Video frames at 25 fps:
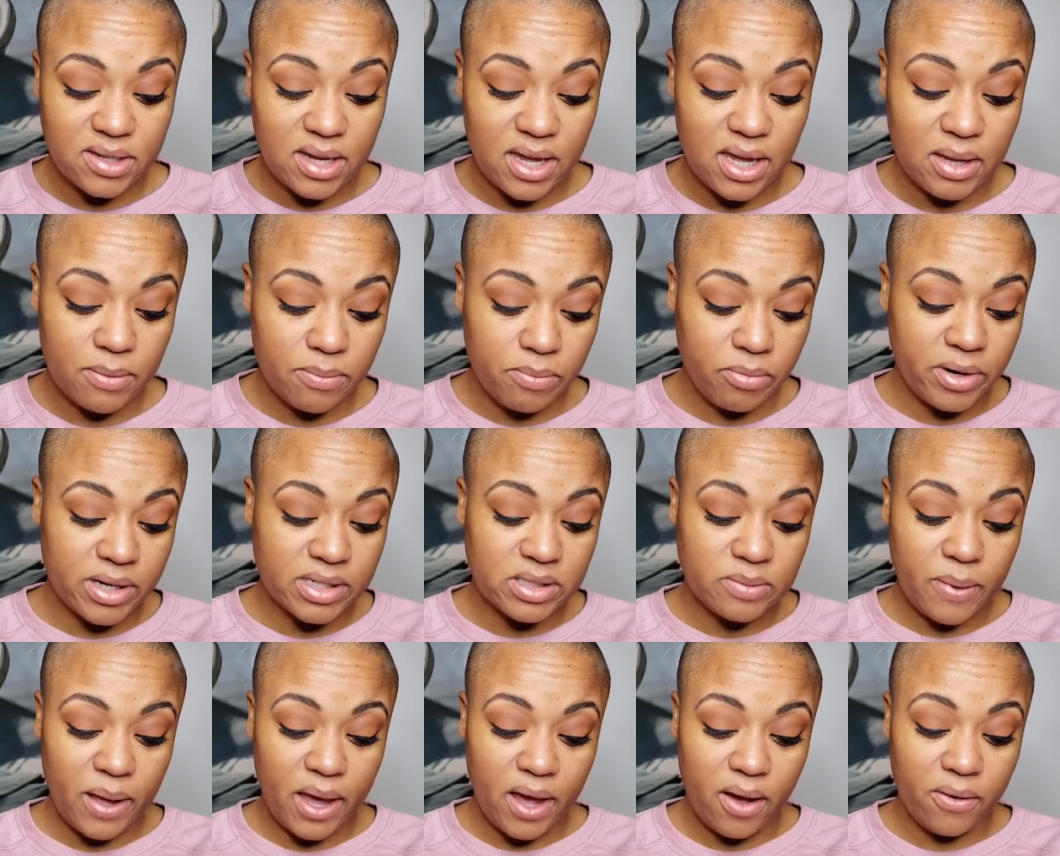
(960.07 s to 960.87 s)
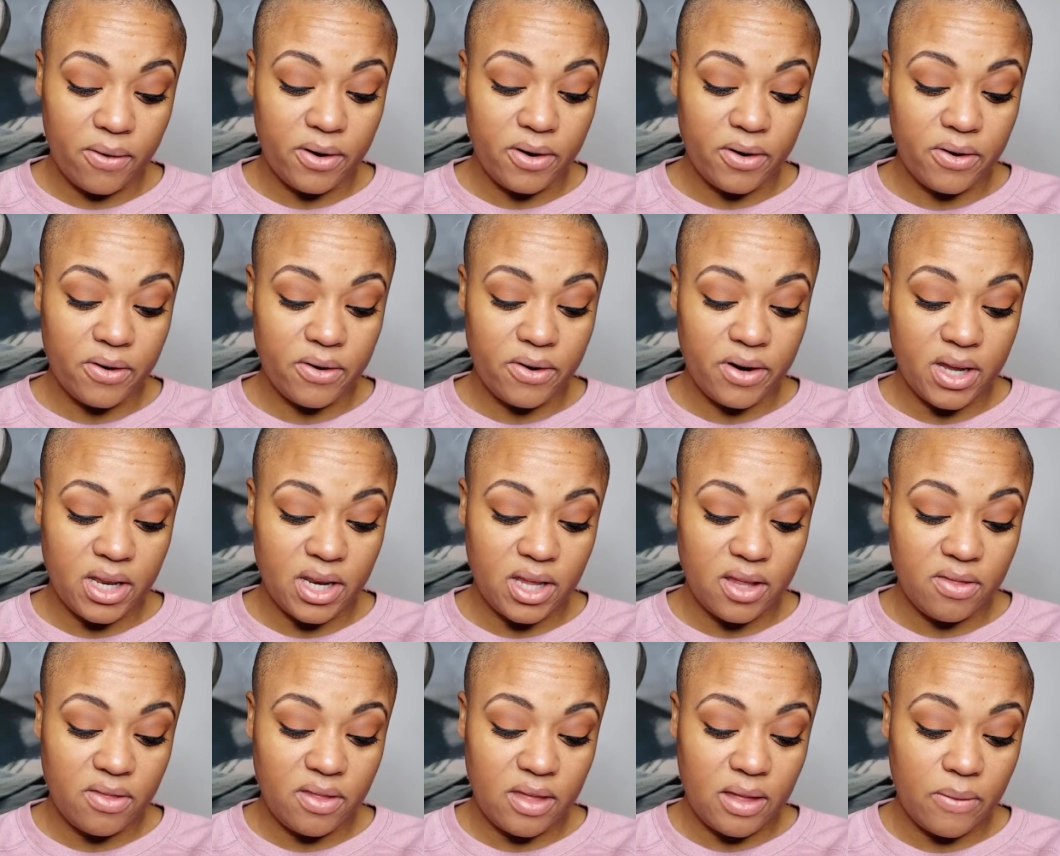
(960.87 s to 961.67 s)
take pressed powder or
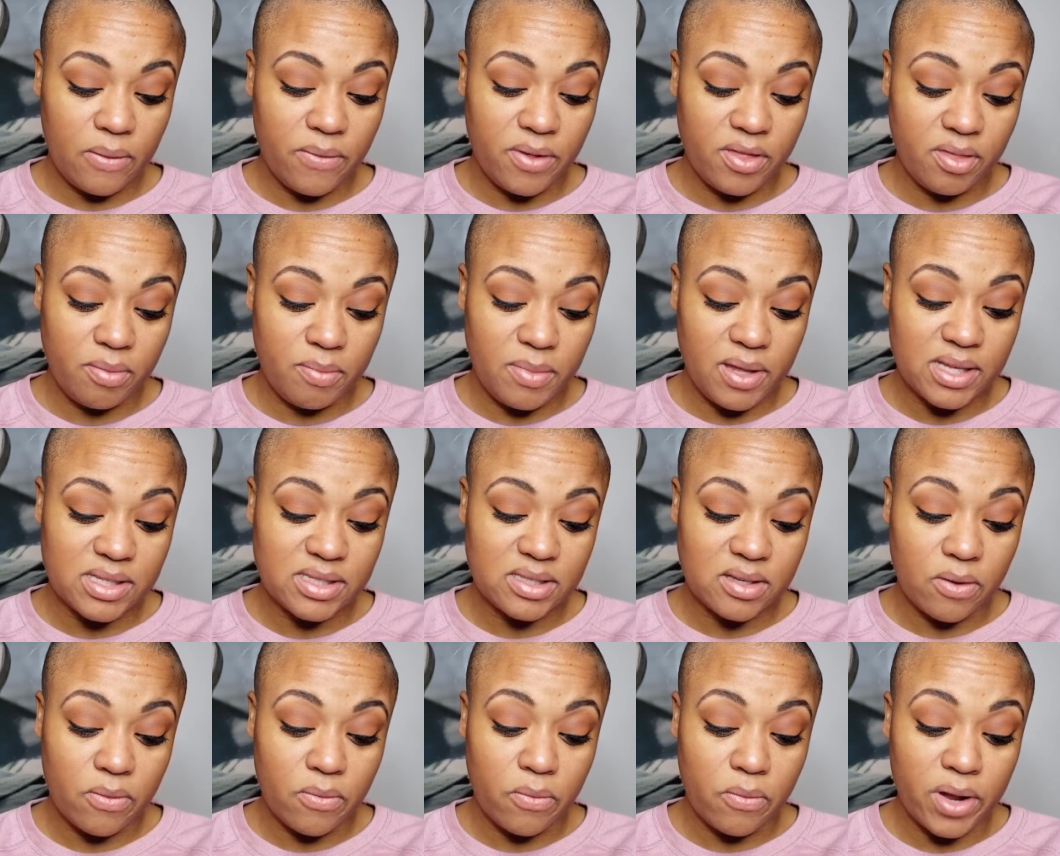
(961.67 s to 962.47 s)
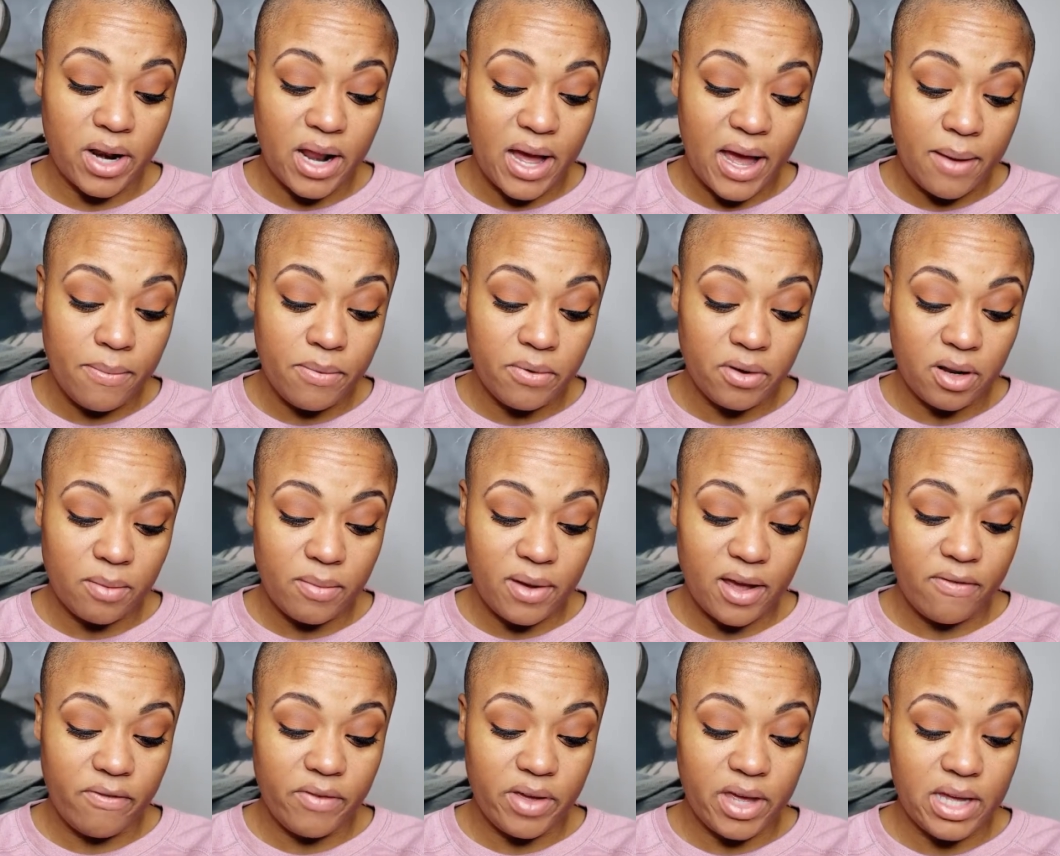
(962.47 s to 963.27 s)
anything with me, so what I put on
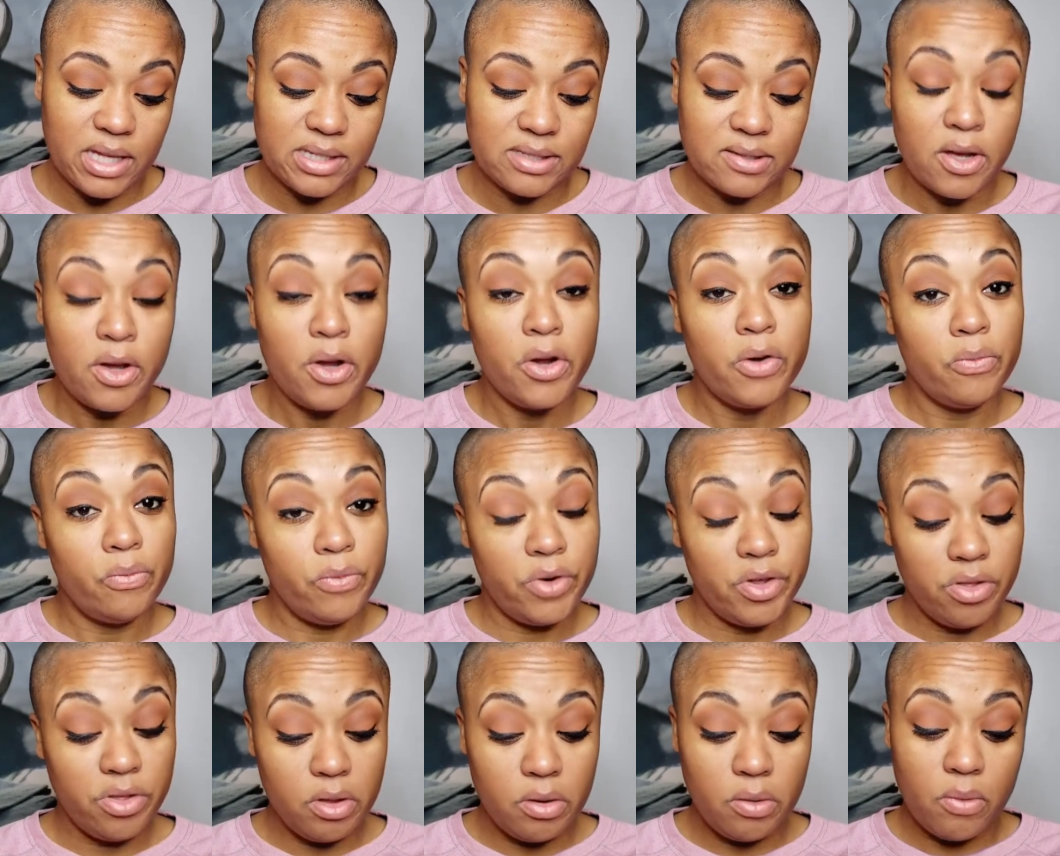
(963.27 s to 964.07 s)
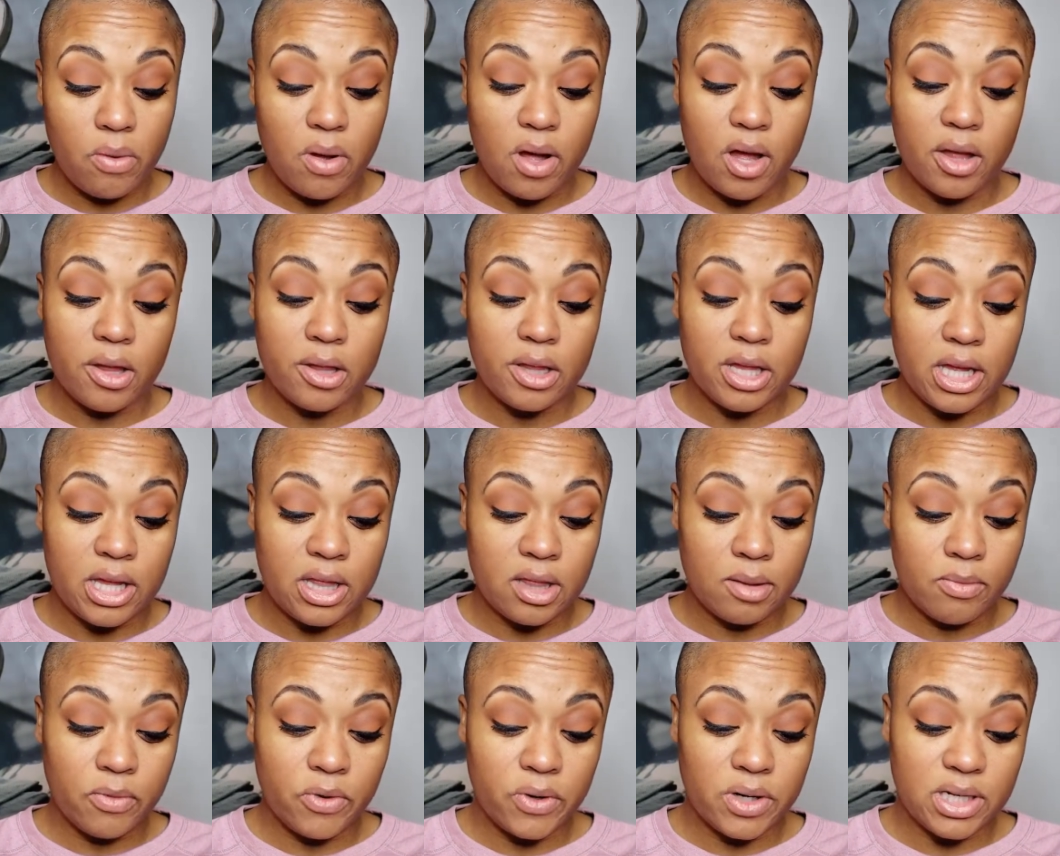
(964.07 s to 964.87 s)
my face with you all in
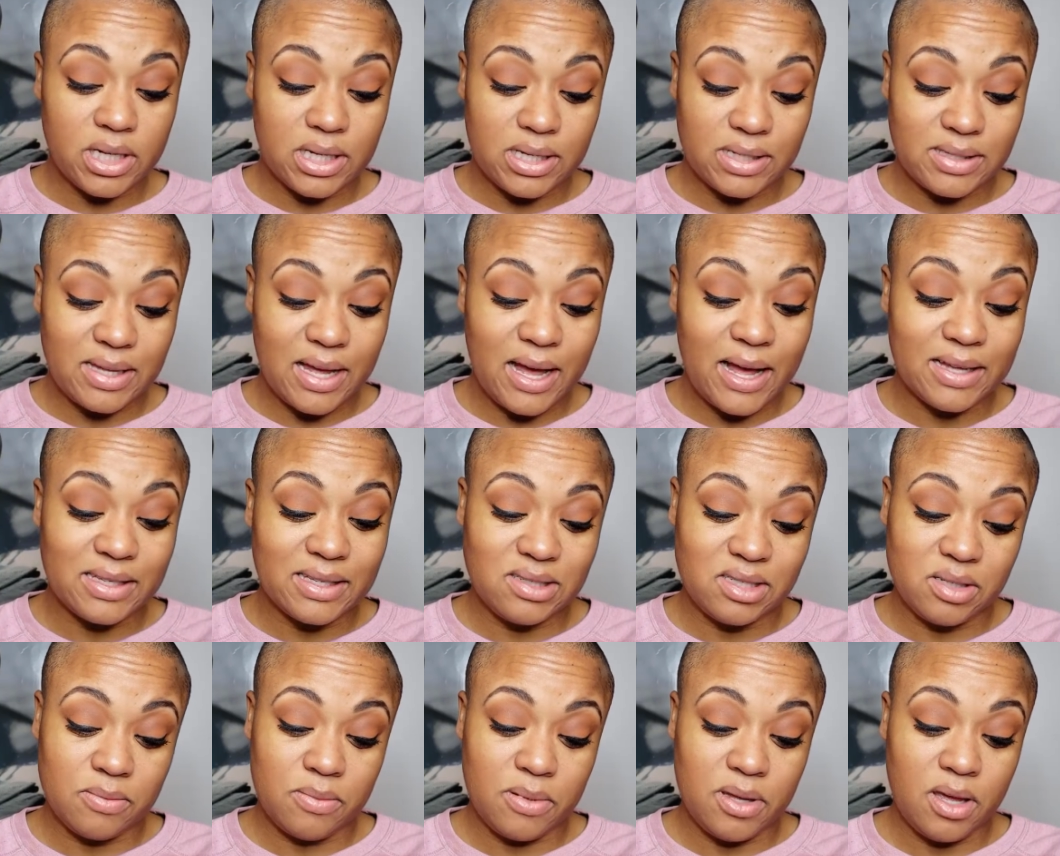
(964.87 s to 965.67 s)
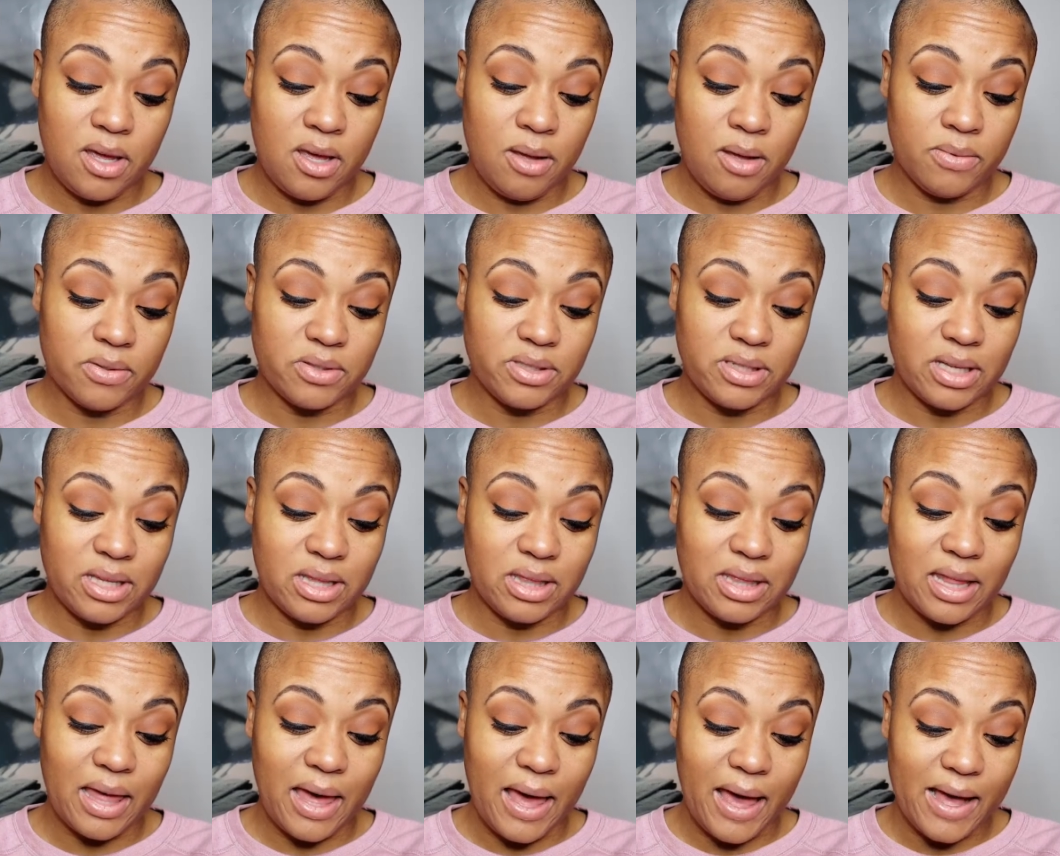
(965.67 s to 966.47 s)
the mornings has to be able to
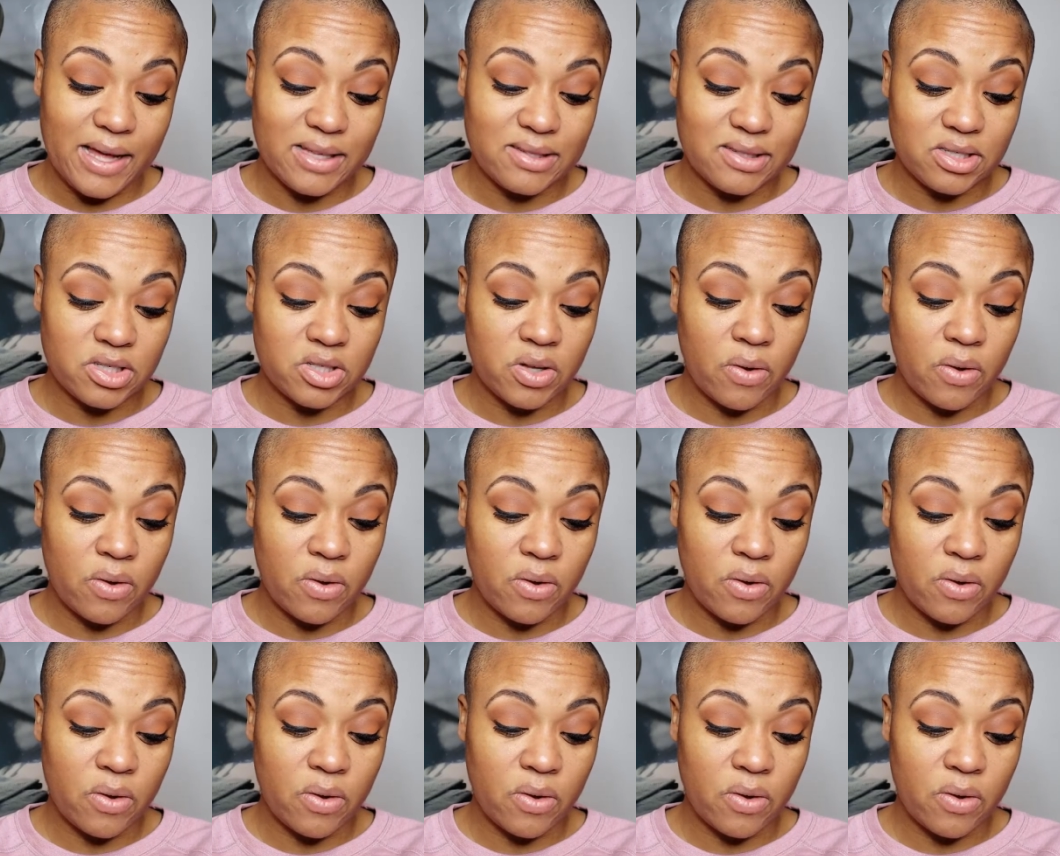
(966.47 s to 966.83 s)
last.